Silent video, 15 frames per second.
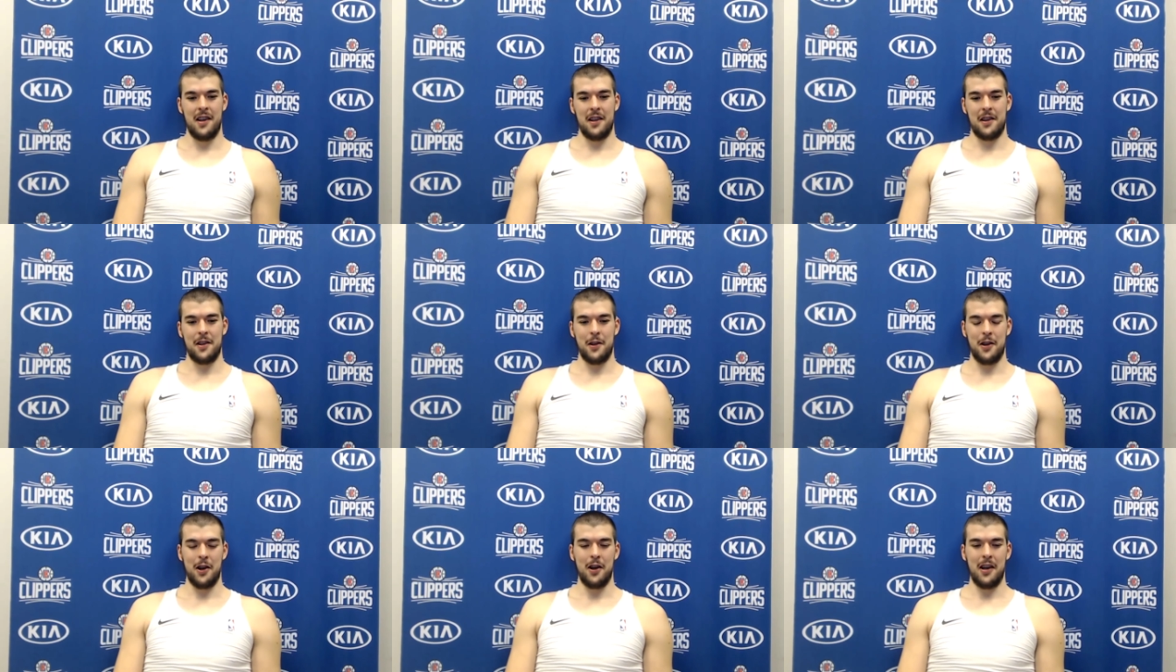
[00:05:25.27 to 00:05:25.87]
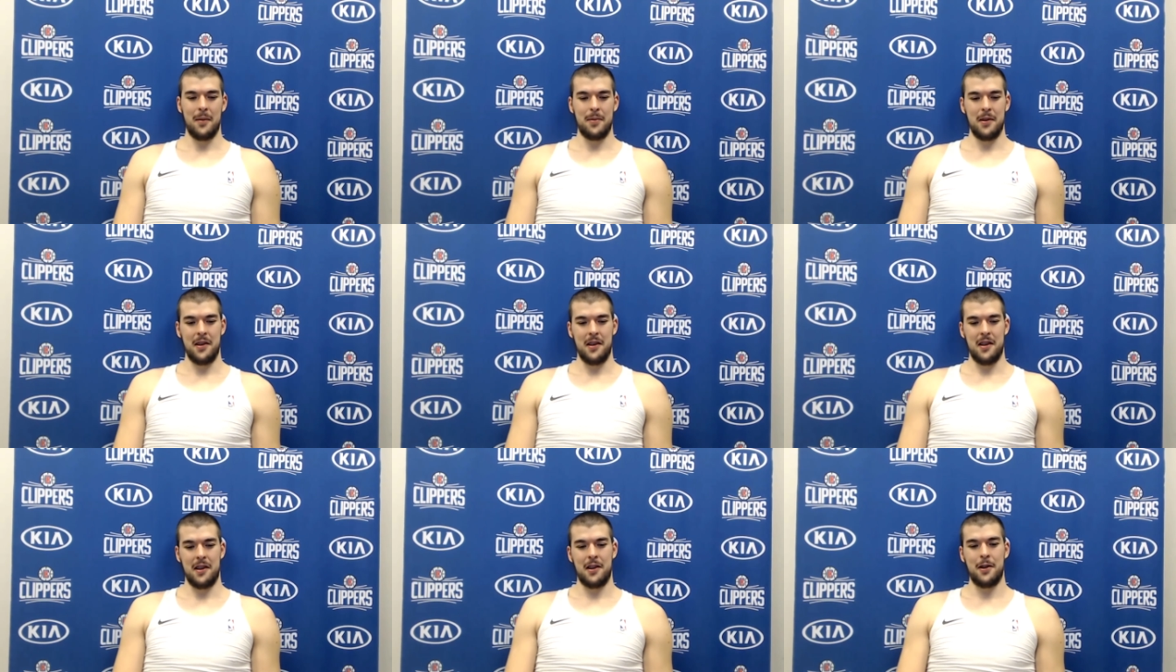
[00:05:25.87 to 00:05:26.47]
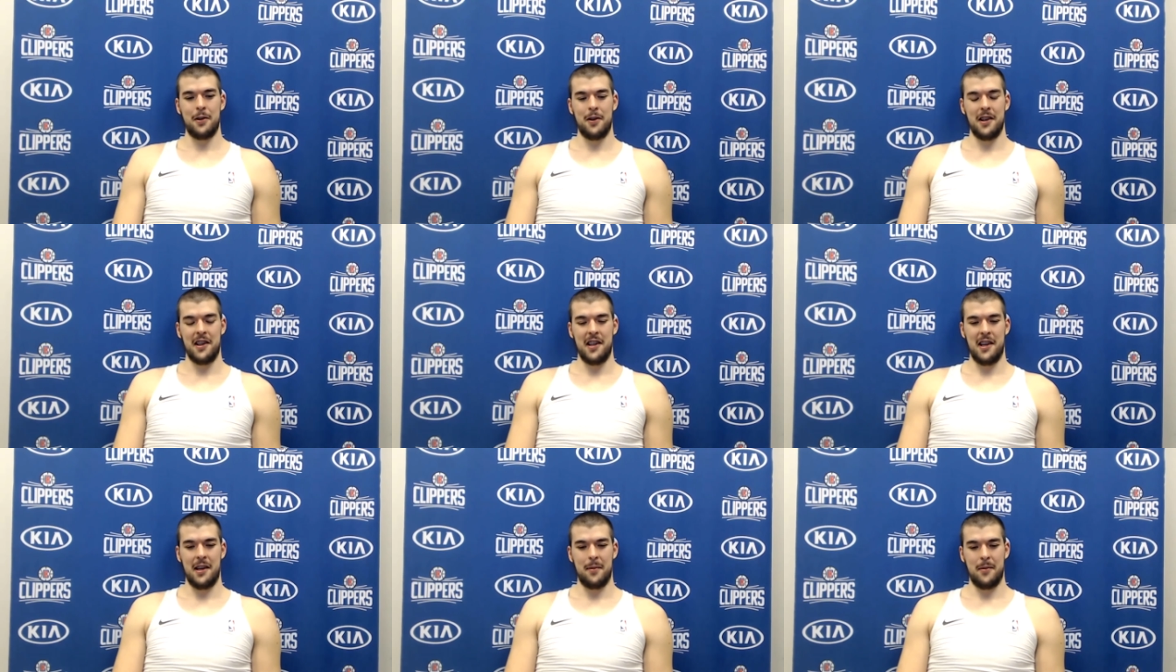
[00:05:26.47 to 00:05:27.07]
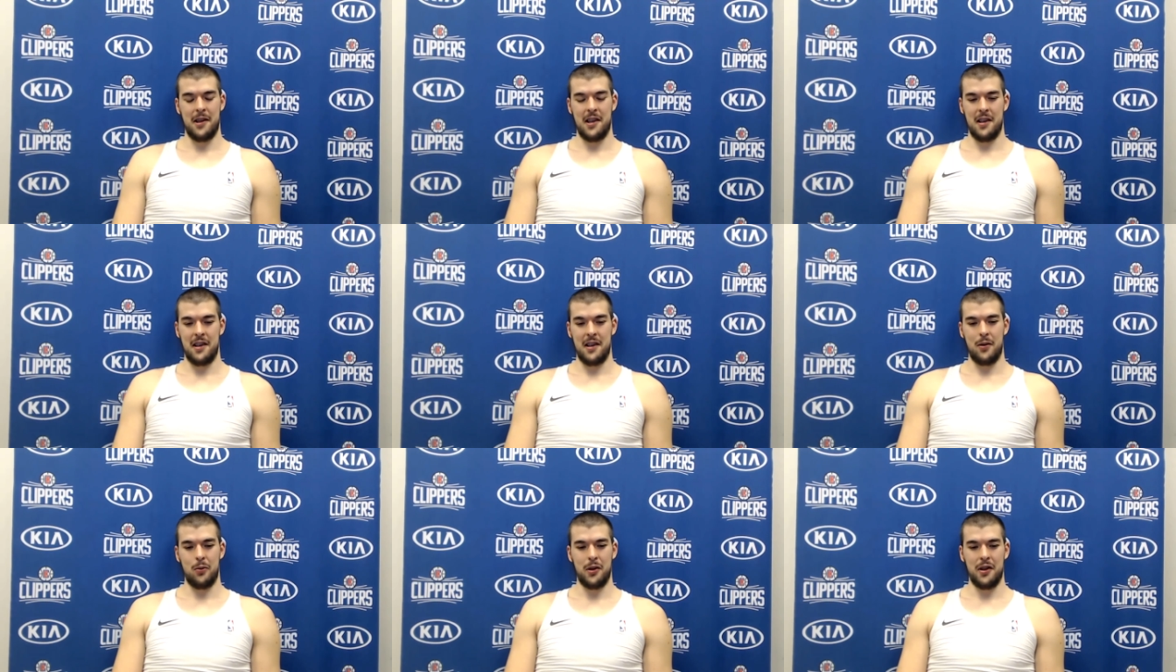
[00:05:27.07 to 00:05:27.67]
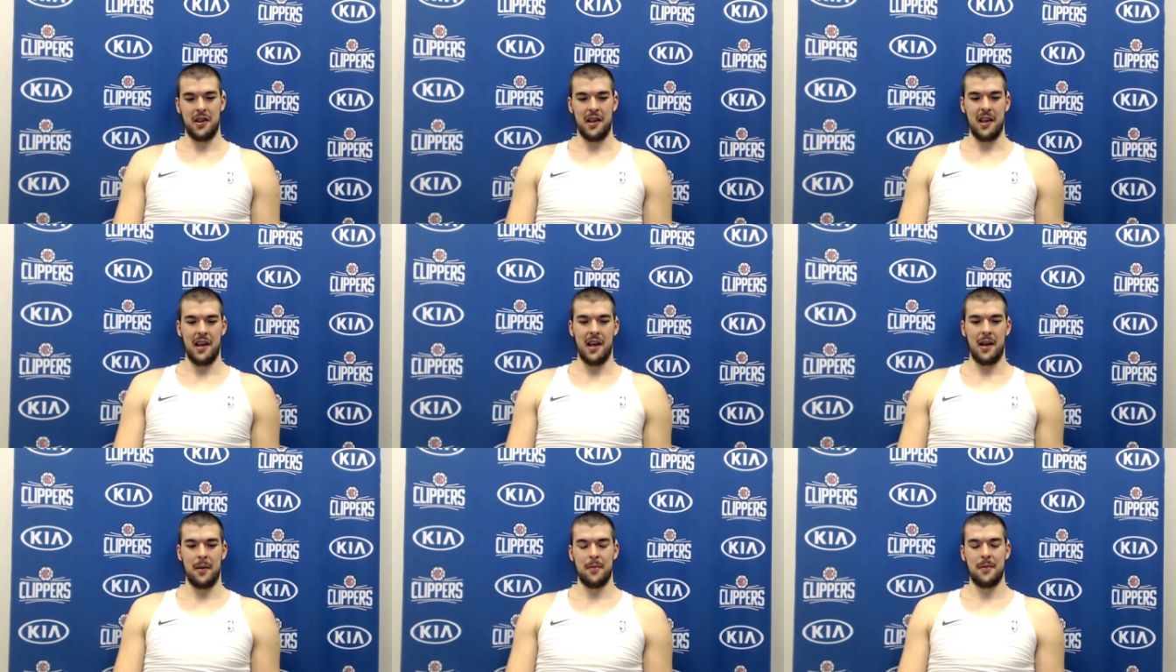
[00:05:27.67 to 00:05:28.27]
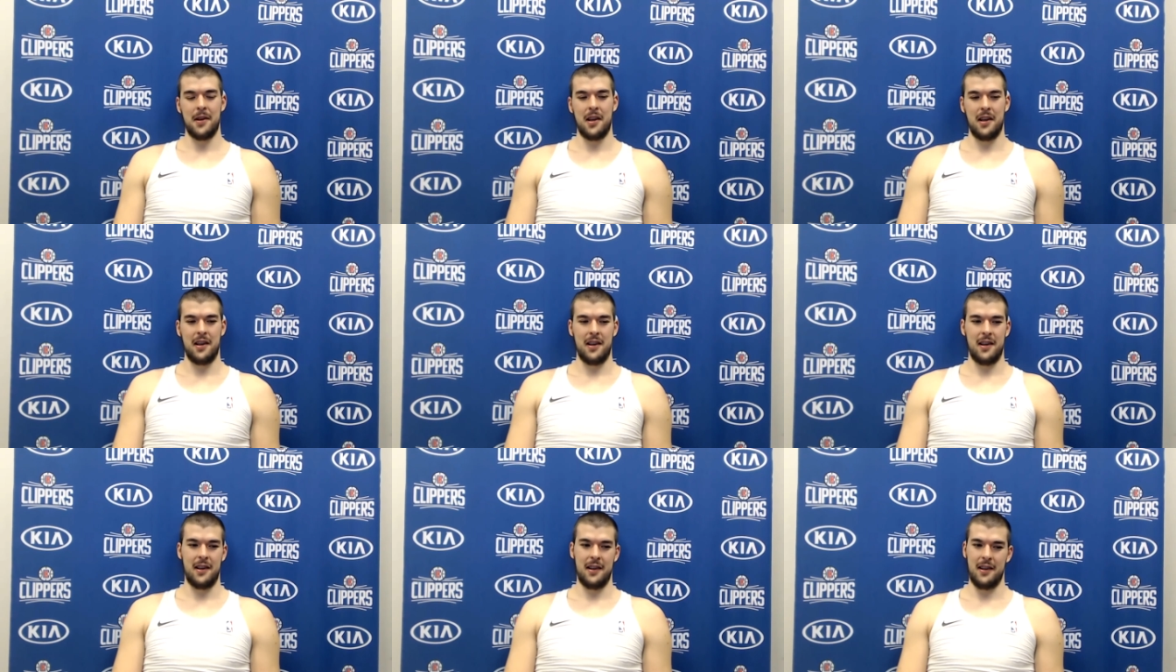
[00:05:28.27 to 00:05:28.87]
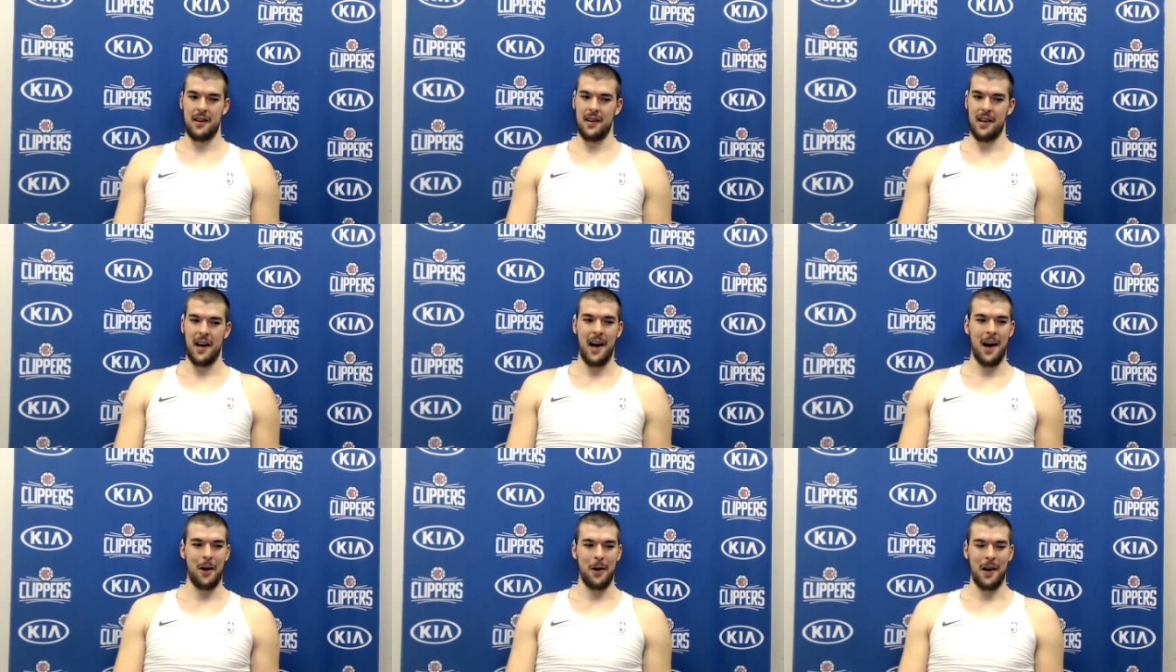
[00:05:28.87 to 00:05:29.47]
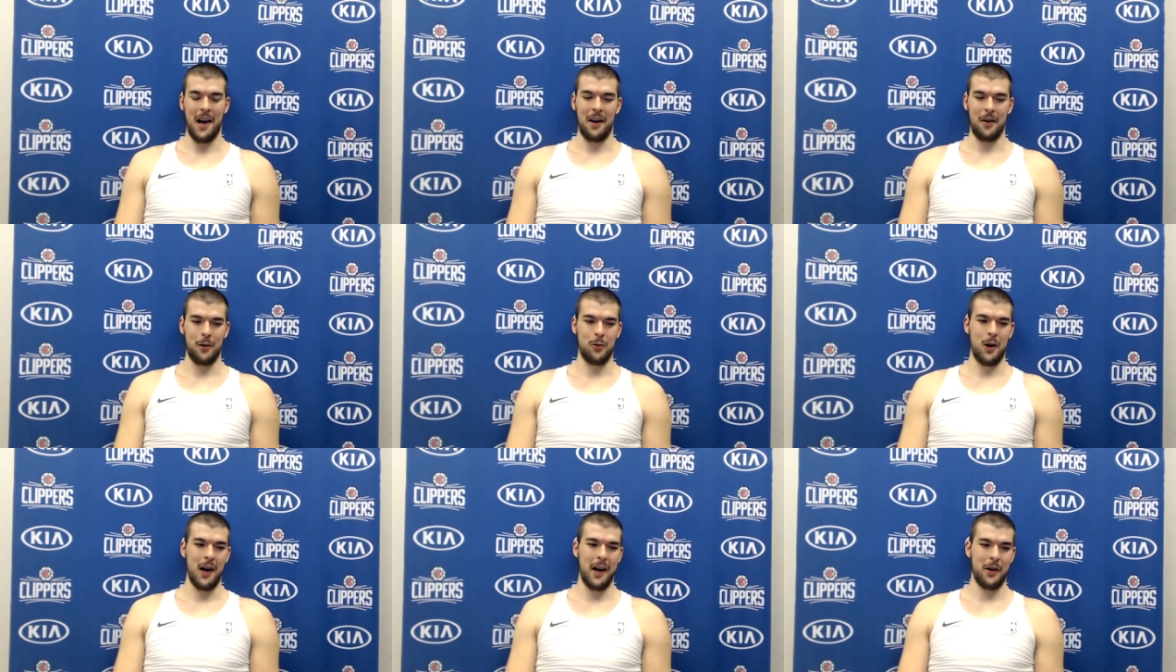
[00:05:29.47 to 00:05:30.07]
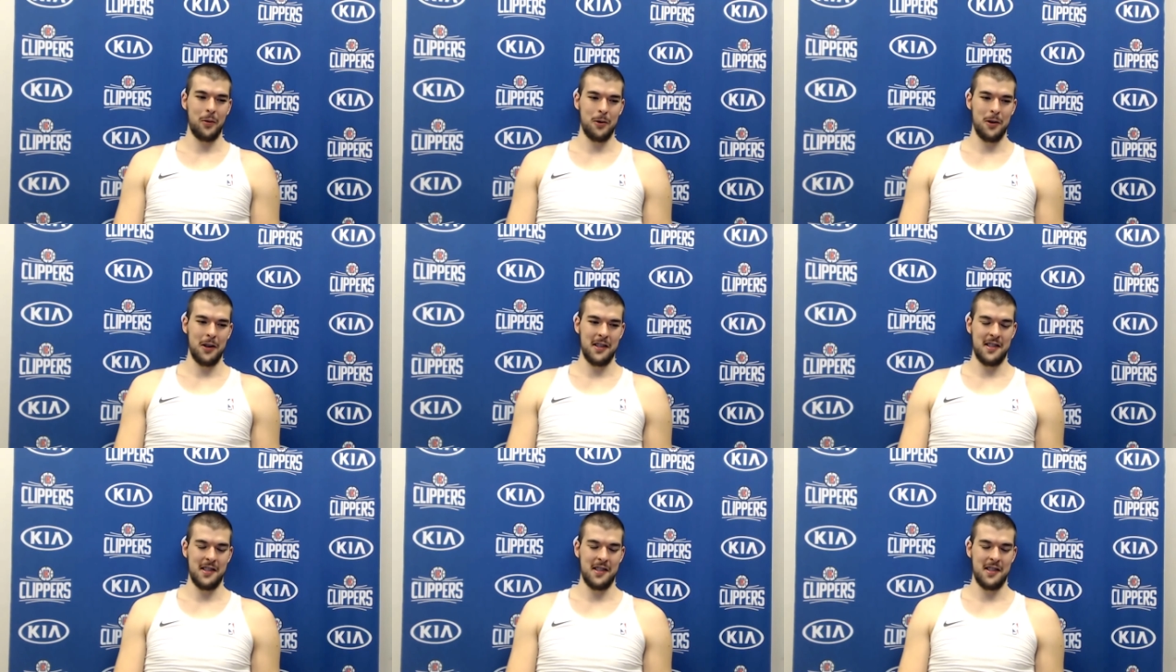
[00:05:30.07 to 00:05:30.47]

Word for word: to go up 2 on them and win the game, and how quiet it was.